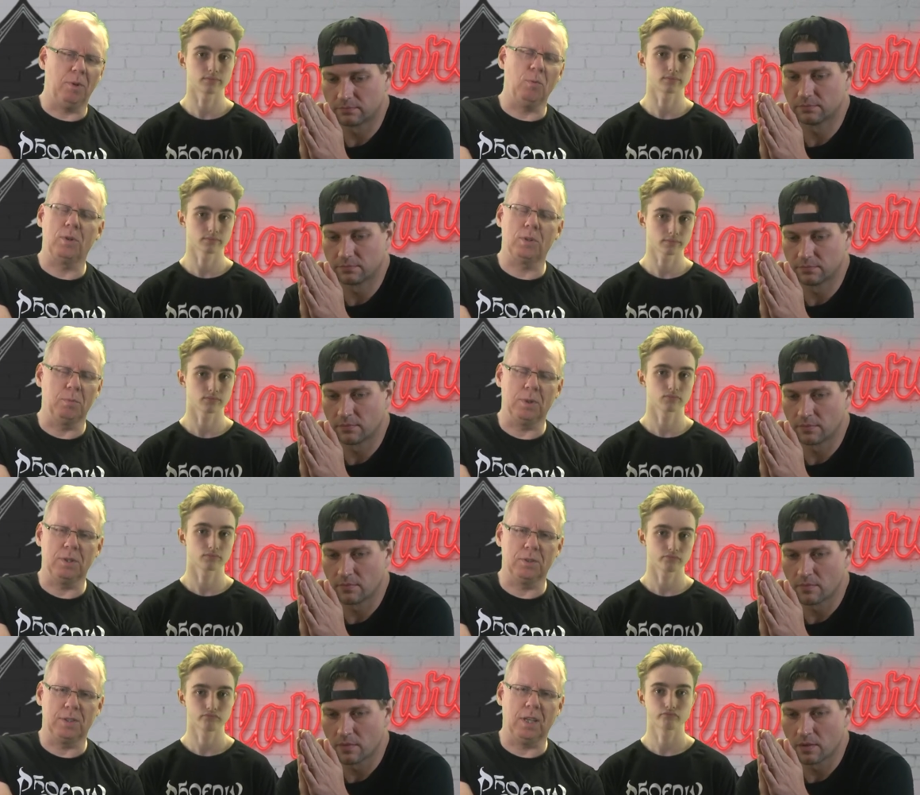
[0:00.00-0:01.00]
Speaker 1: you want to
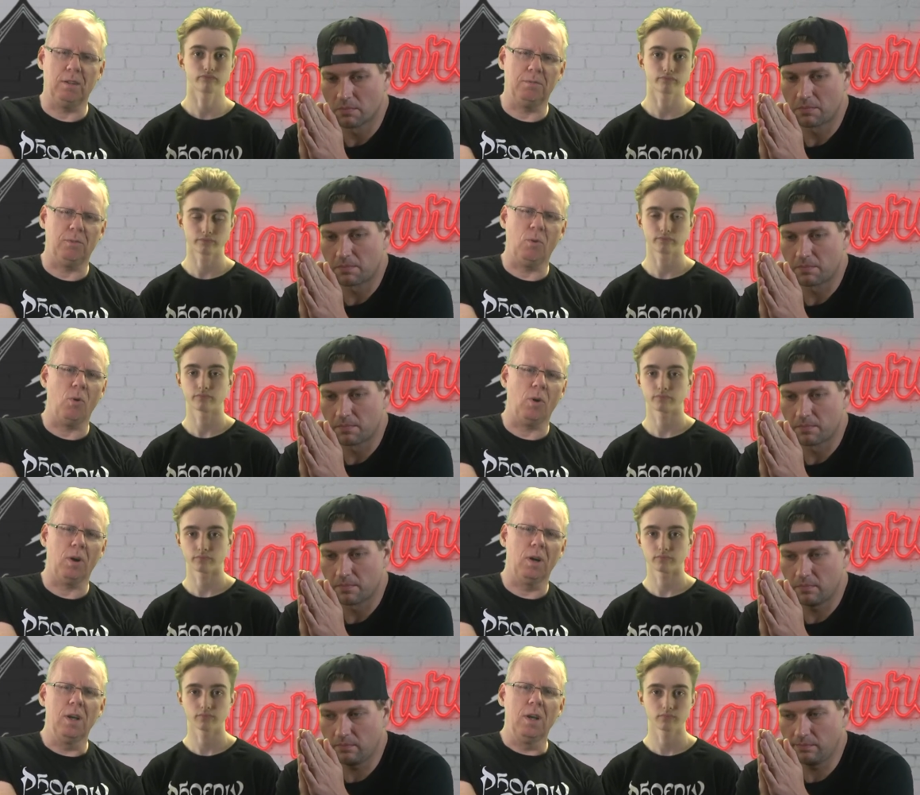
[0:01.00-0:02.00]
build yourself
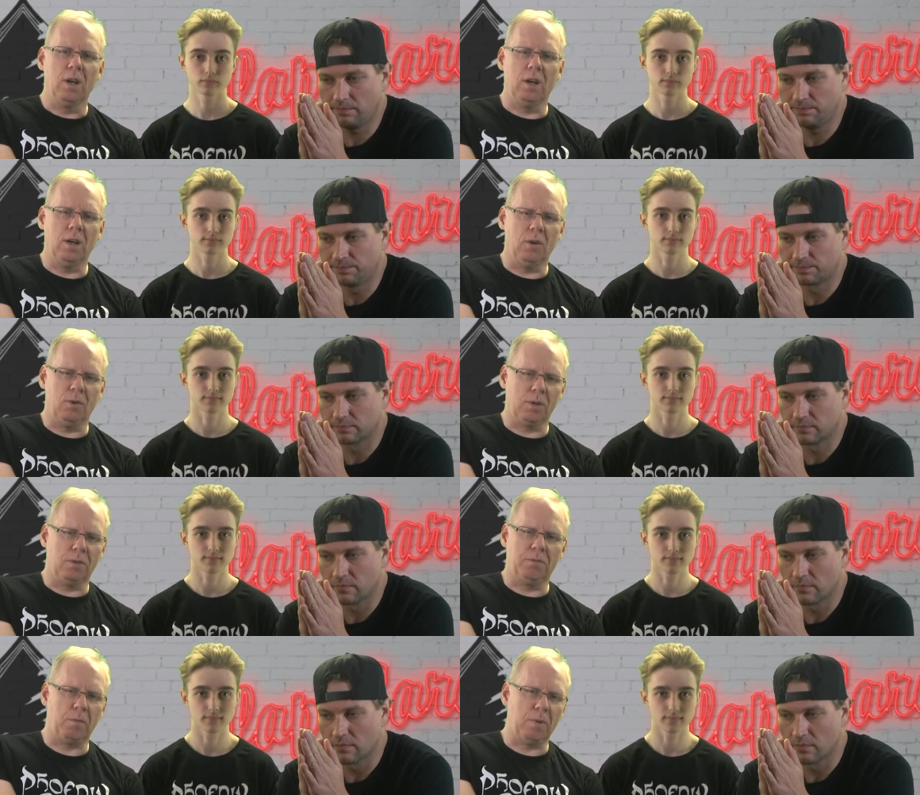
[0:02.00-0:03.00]
or uh,
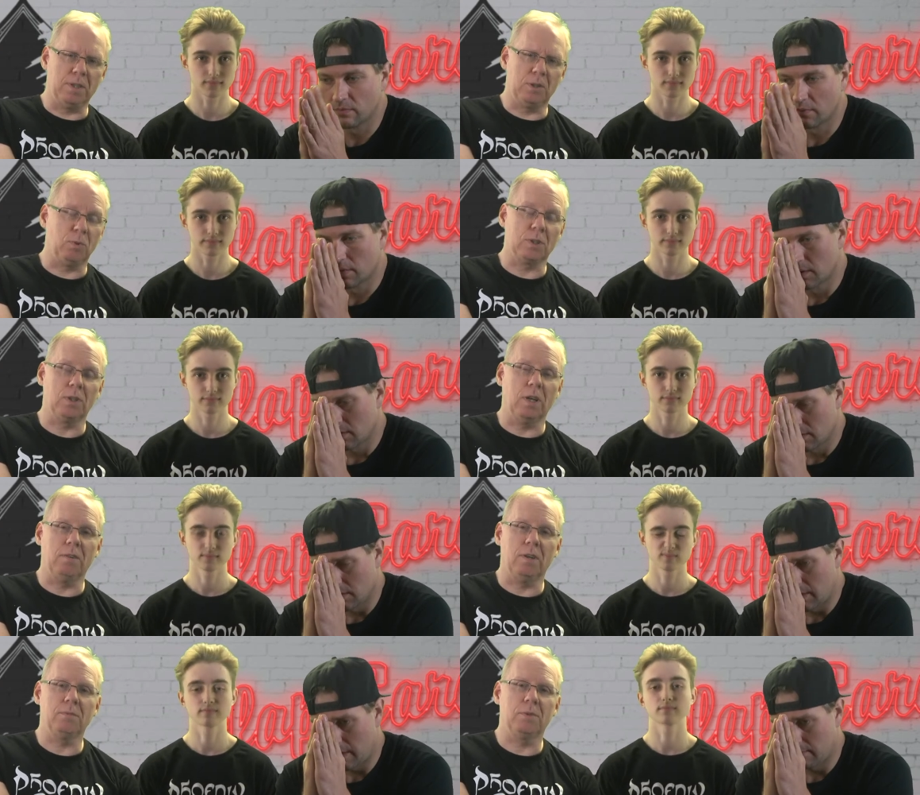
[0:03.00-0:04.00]
order from us
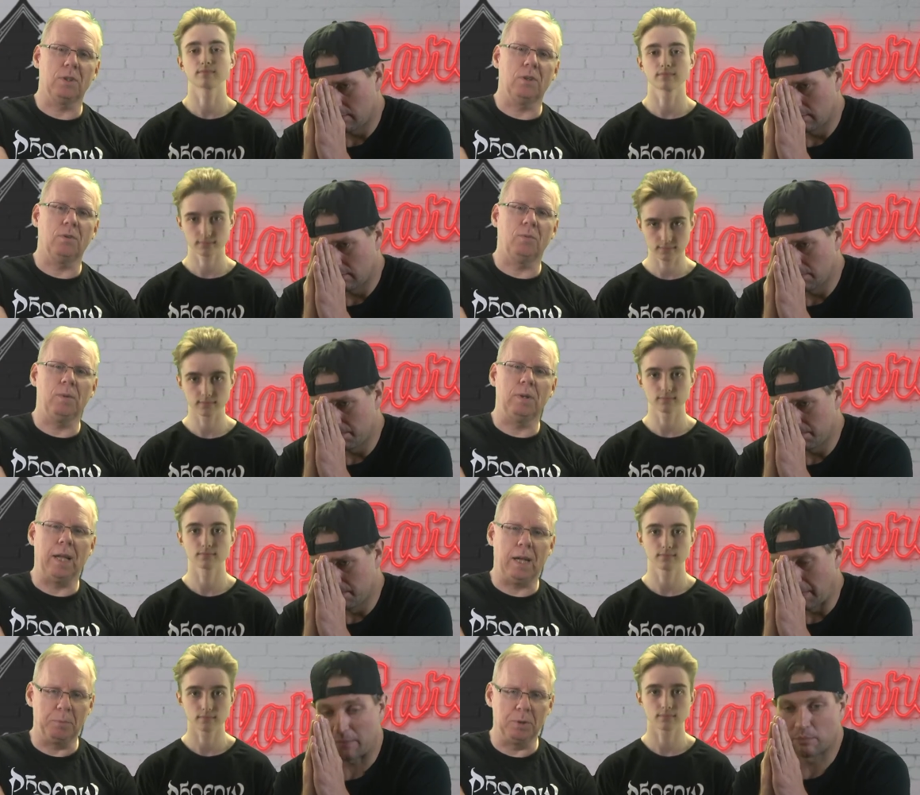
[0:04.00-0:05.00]
whatsoever. Yeah. So we
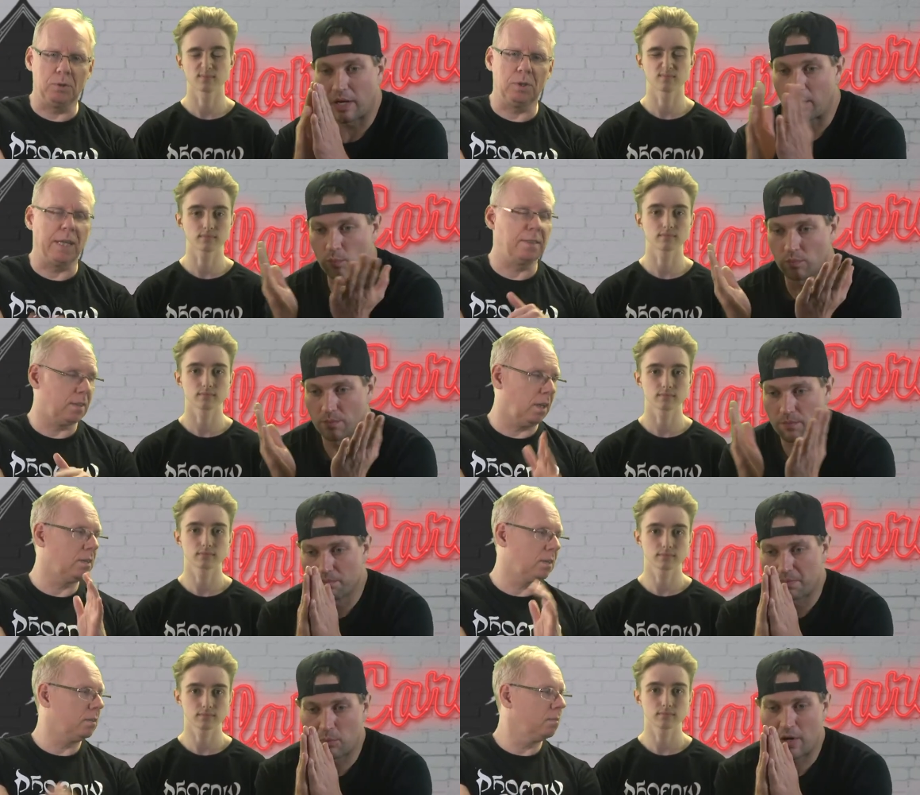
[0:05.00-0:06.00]
will help but you to get
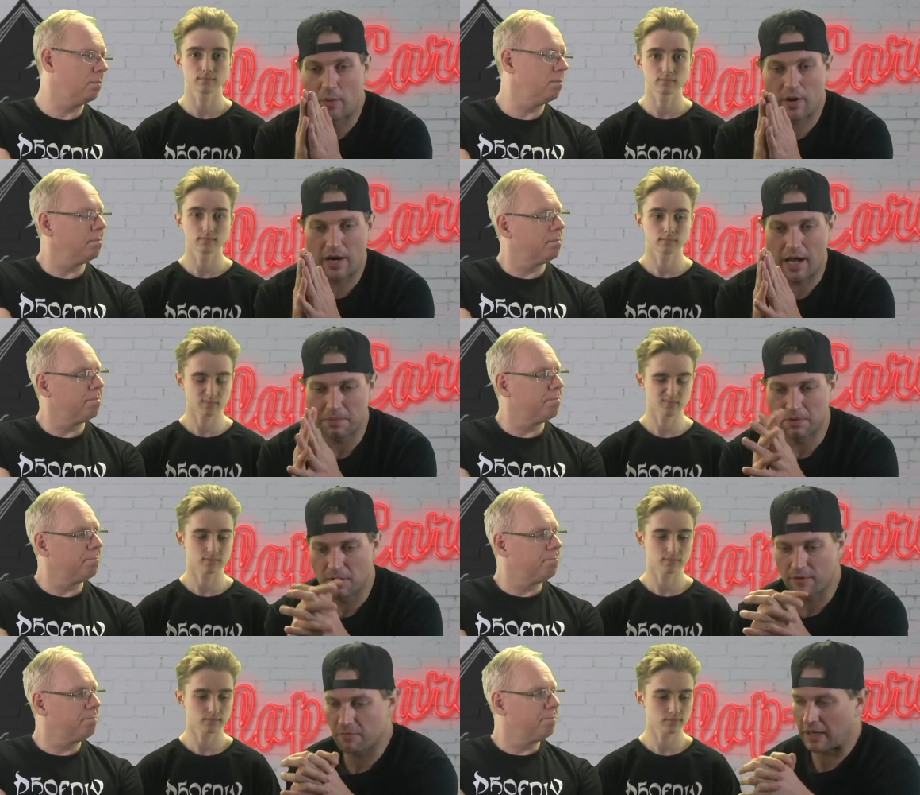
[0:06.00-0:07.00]
started. But
Speaker 2: we are very happy
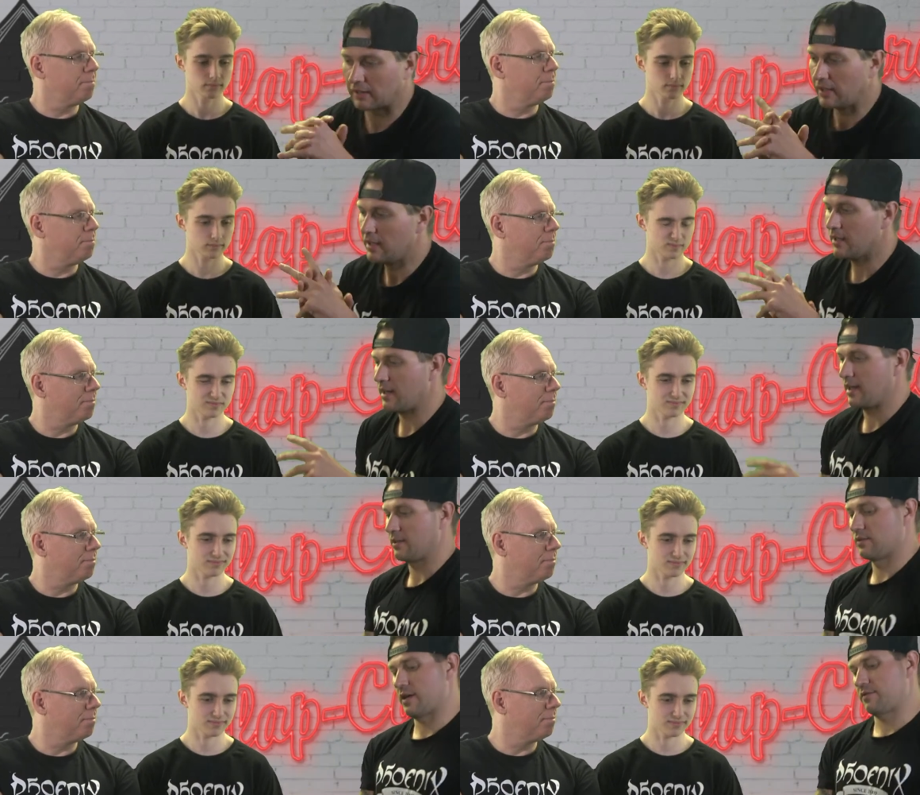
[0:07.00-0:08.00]
to have Michael here
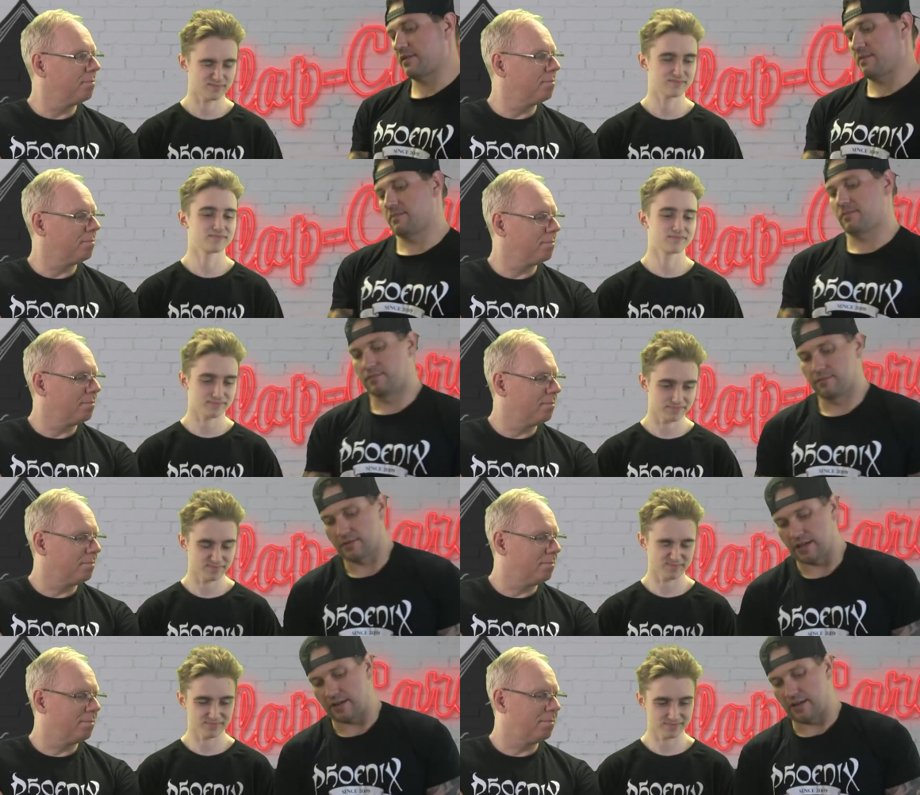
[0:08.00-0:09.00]
and have
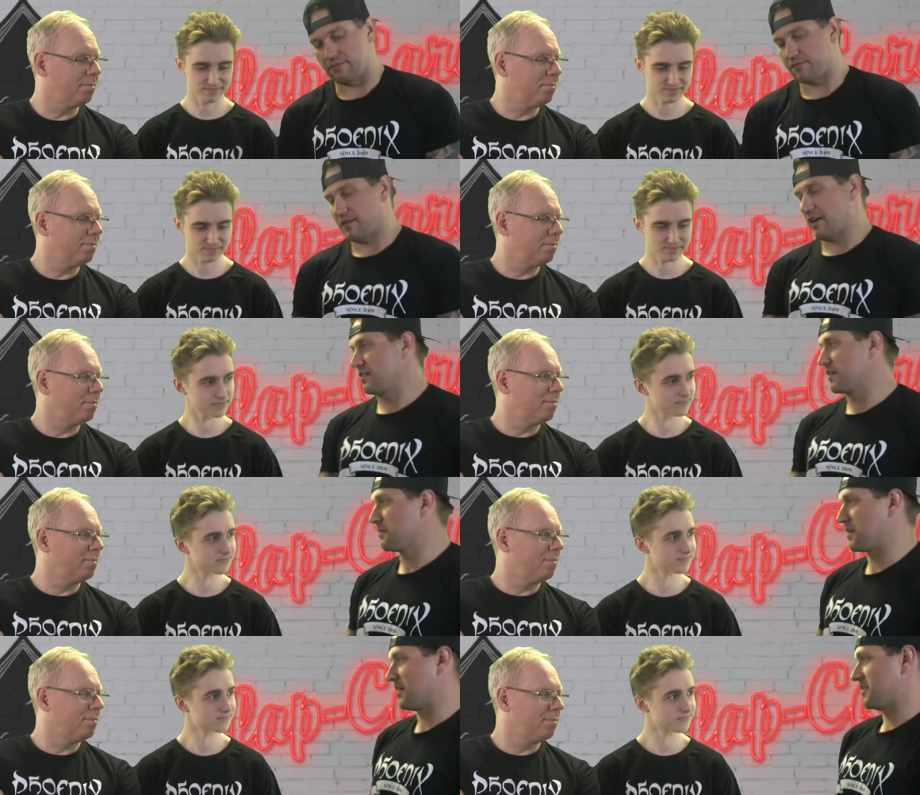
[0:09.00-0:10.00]
some yeah have find
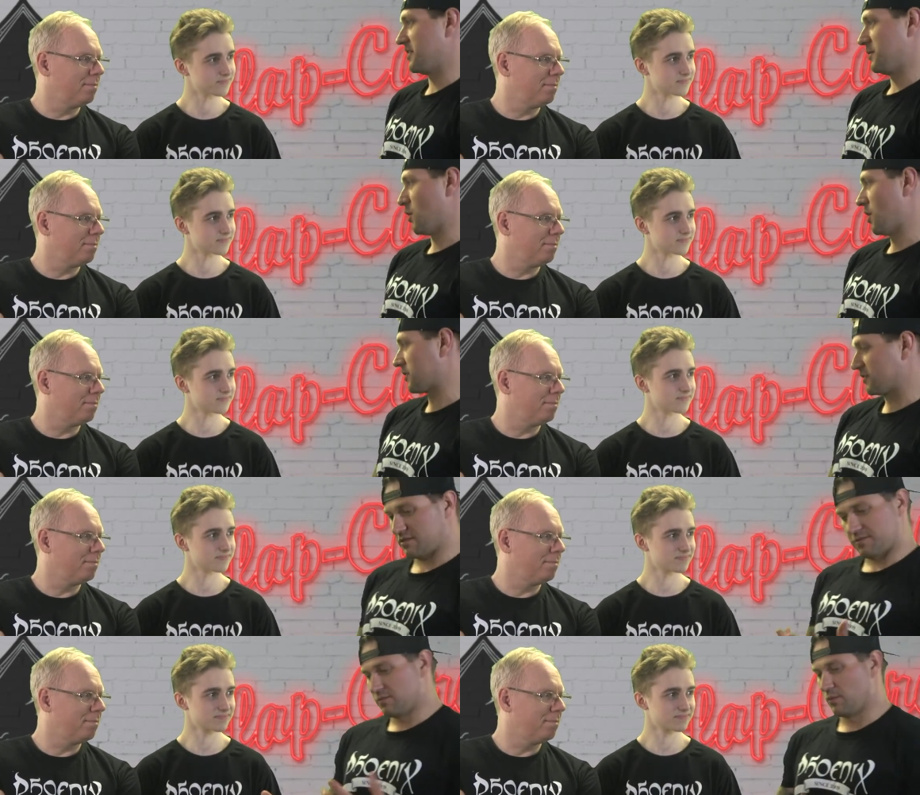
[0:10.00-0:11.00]
him and he worked
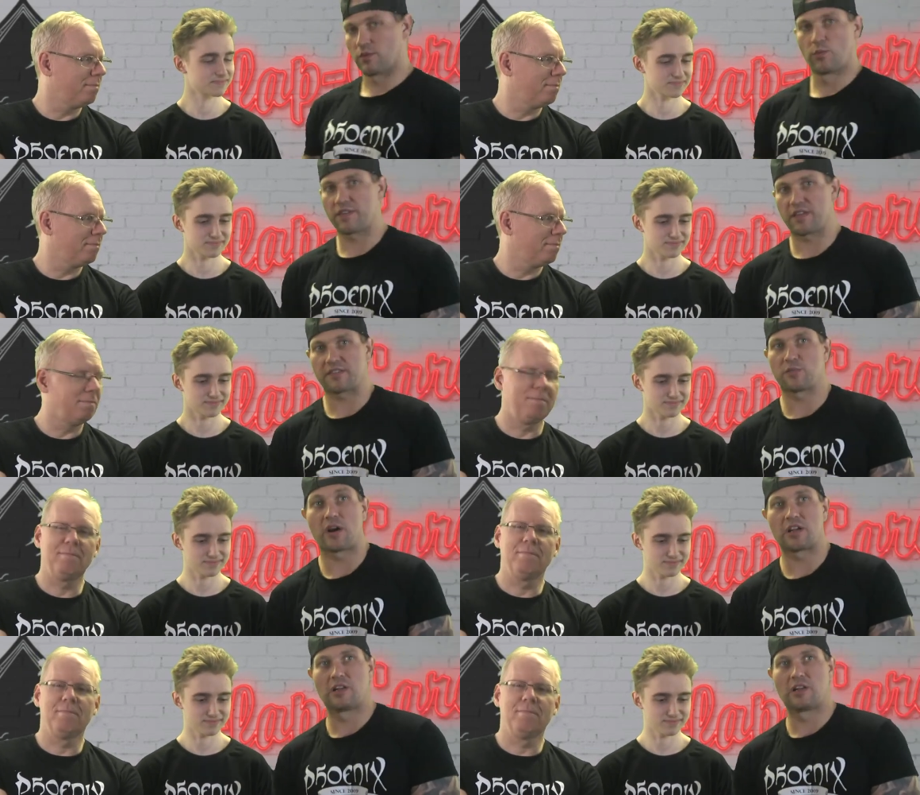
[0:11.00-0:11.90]
with us very